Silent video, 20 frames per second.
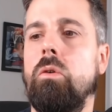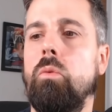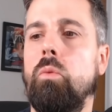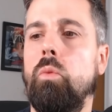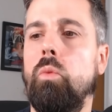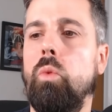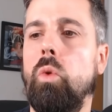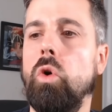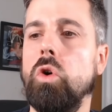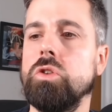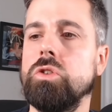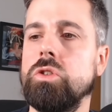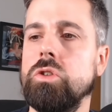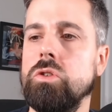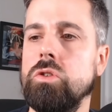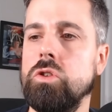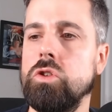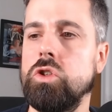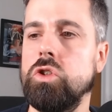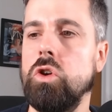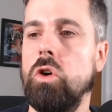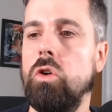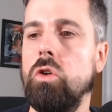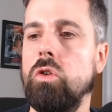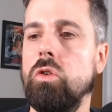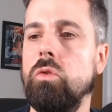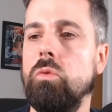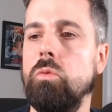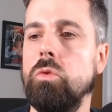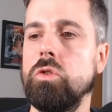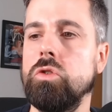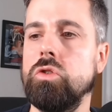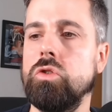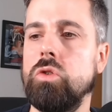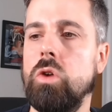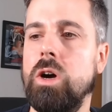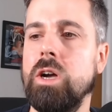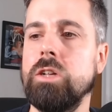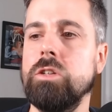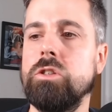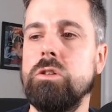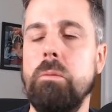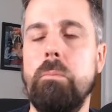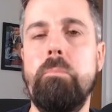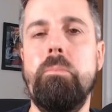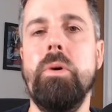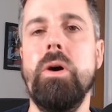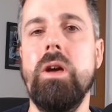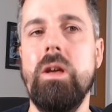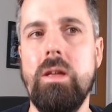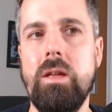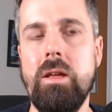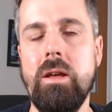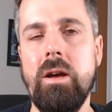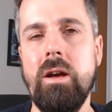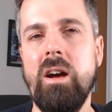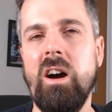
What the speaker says: what the song was trying to be.